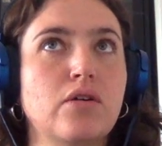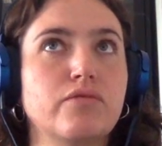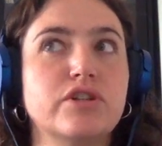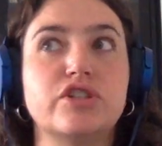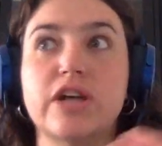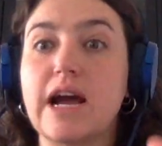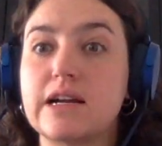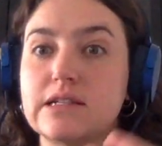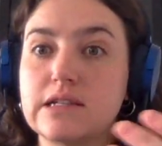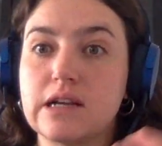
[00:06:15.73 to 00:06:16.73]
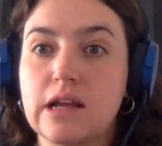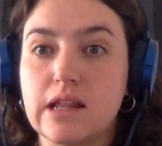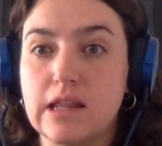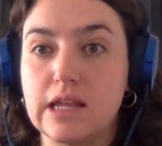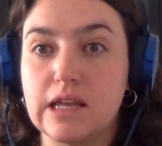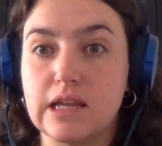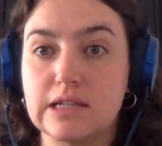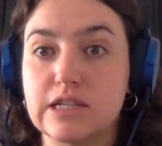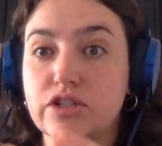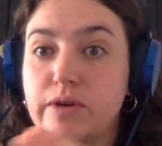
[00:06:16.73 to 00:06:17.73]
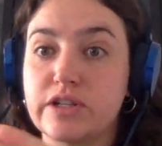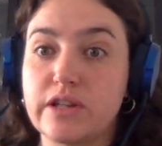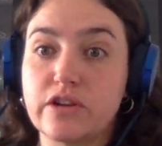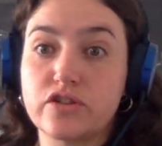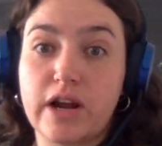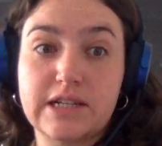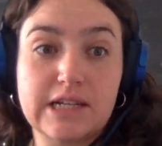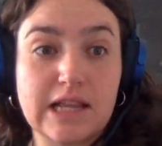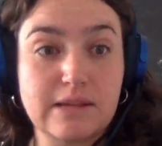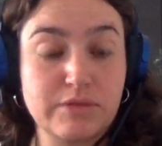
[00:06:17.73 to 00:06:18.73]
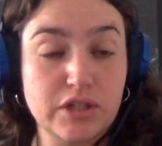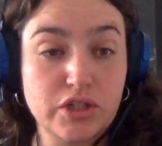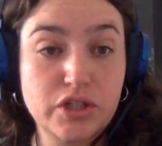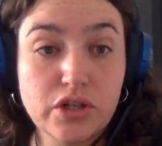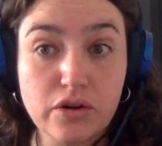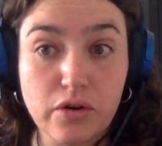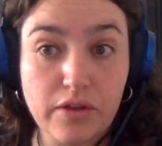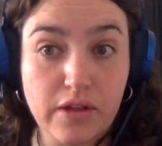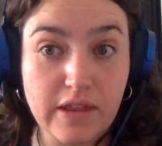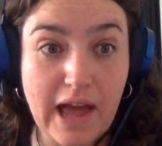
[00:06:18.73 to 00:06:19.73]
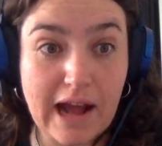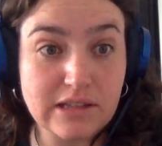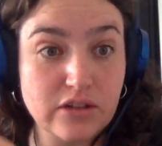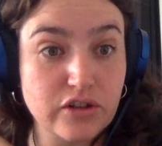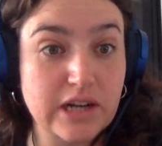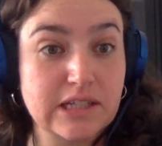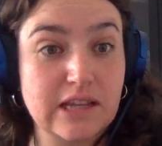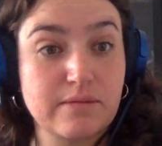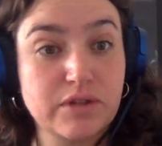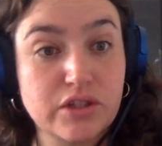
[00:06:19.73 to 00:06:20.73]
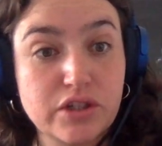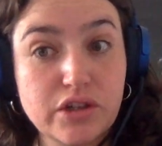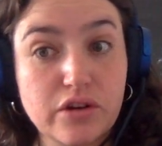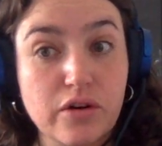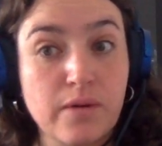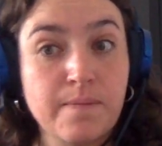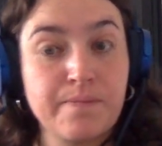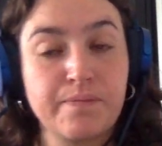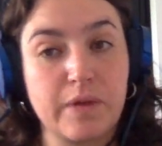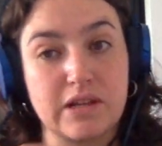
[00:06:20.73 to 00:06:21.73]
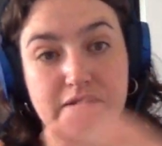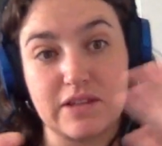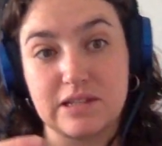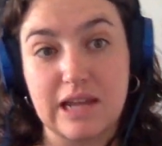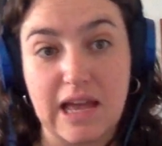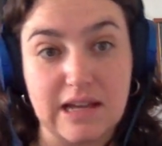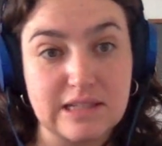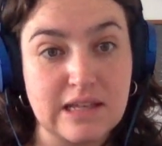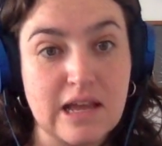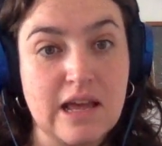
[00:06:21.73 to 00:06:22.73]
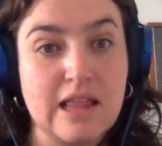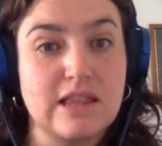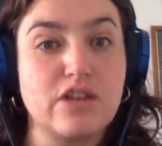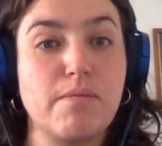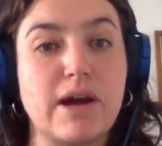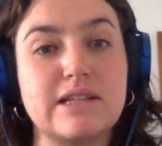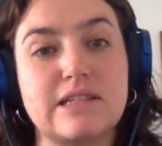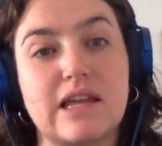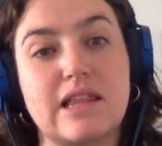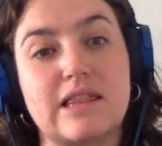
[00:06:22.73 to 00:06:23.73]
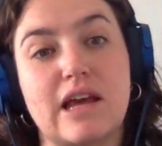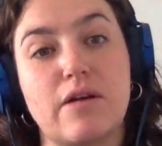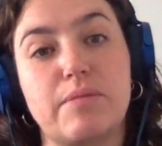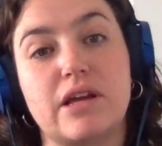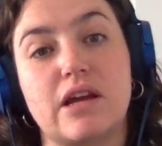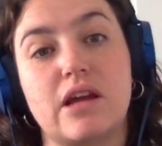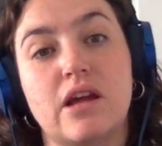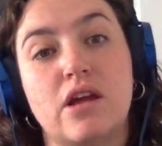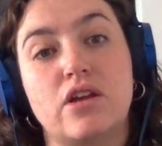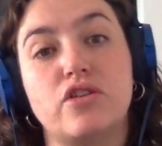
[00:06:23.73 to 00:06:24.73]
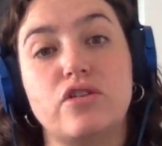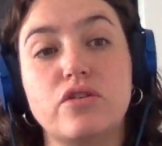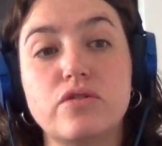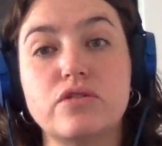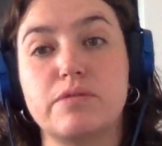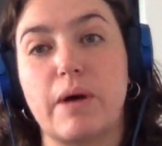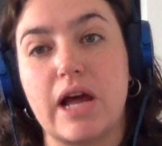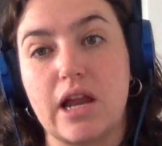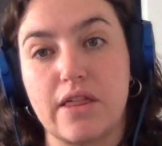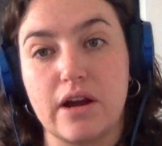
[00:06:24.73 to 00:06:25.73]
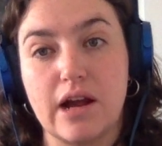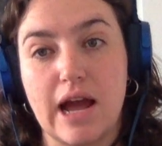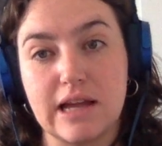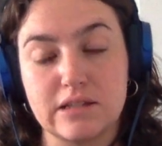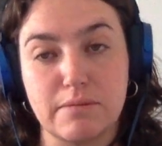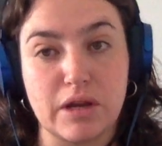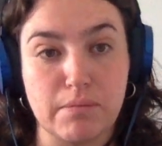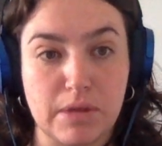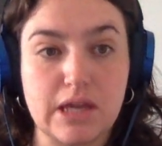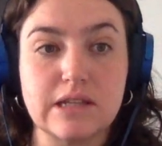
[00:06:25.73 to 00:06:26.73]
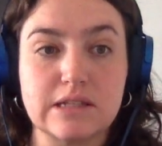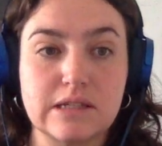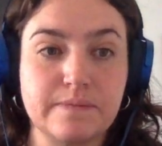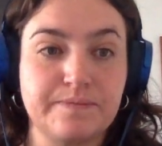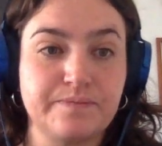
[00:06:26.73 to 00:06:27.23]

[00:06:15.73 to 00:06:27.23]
reject the situation that you're trying to get them to do or the act that you're trying to get them to do because of the stakes, then you might say that they are being used by another as a mere means.